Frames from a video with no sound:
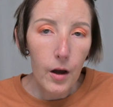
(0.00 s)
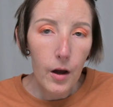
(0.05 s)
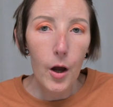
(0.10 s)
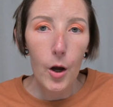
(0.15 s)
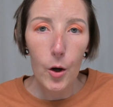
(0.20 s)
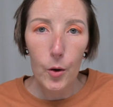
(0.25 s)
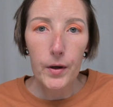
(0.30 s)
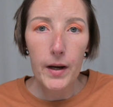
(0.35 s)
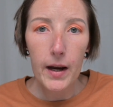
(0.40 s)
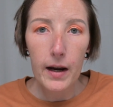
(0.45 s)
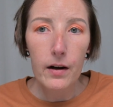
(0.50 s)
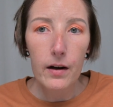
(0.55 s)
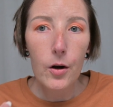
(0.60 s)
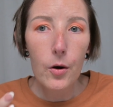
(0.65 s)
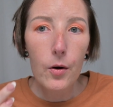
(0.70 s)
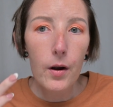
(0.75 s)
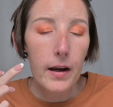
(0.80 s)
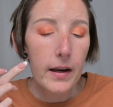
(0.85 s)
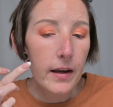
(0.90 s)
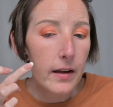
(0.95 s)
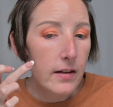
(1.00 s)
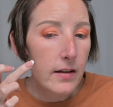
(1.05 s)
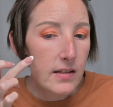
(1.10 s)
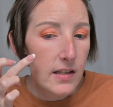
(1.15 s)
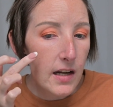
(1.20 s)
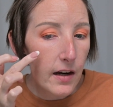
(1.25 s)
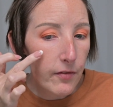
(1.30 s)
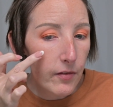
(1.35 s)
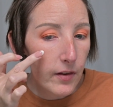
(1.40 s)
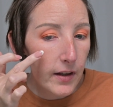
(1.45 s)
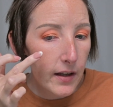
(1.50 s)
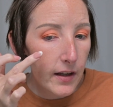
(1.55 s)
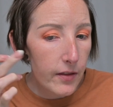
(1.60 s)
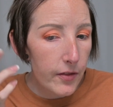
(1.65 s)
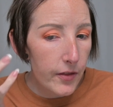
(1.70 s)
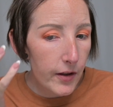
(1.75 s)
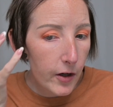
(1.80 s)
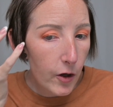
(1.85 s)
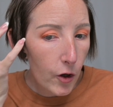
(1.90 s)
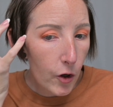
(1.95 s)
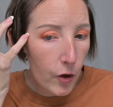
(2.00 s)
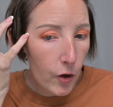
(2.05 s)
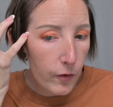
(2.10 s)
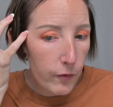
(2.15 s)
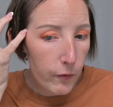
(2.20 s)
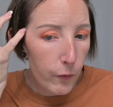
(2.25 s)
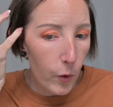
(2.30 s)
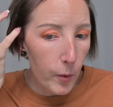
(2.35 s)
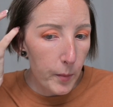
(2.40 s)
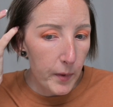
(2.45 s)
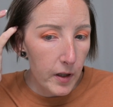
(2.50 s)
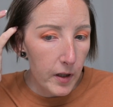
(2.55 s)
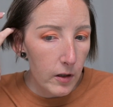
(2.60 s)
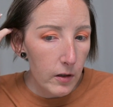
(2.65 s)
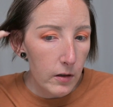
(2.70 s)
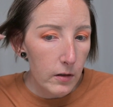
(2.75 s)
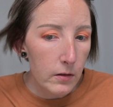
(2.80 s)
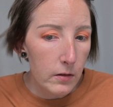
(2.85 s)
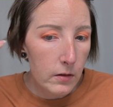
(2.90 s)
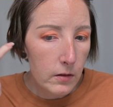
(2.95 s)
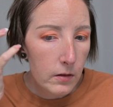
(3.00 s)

Oh yeah, okay, it is definitely a thicker formula.